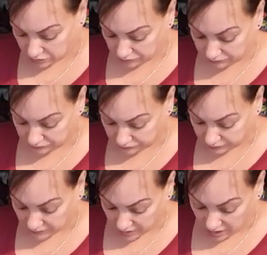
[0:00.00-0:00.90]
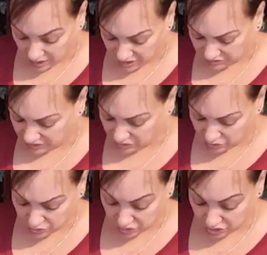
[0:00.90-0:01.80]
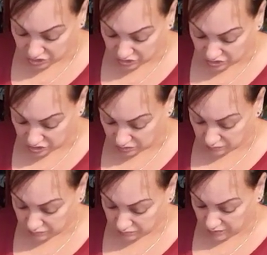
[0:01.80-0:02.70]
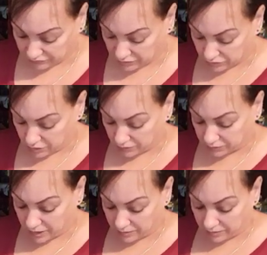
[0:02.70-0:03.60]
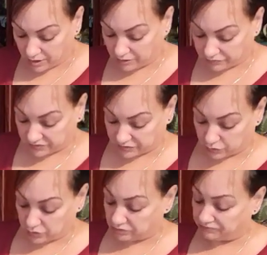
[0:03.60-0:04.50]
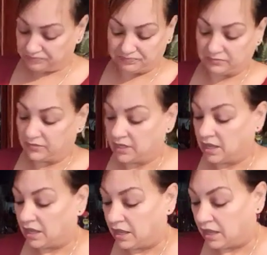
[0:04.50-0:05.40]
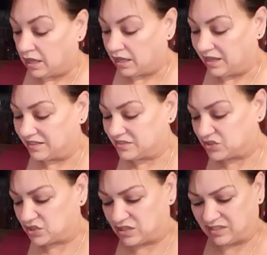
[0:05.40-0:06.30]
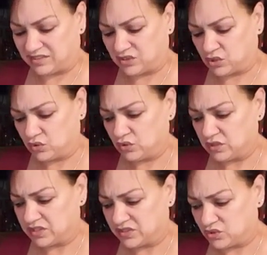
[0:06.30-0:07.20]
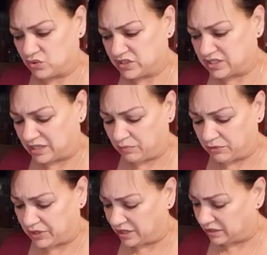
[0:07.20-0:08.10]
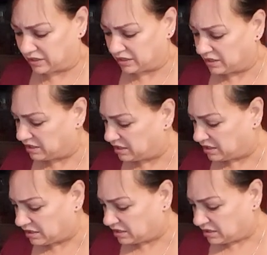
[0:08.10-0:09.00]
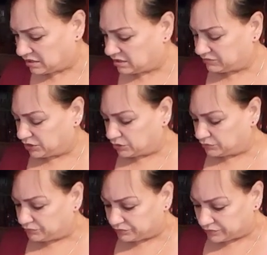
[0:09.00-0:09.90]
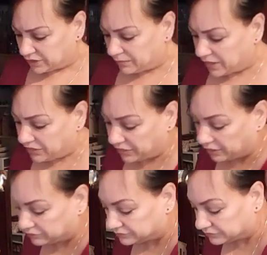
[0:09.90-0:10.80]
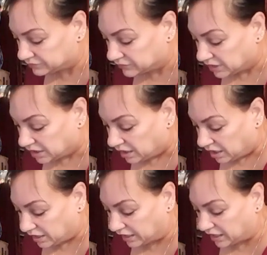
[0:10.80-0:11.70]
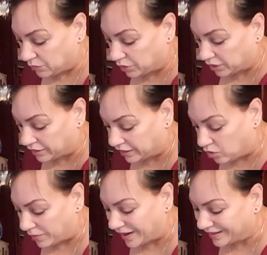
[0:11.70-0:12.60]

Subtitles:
So I was gonna go to the gym after I dropped Gabi off at school. It's too slippery and no, not my thing. And I can work out at home.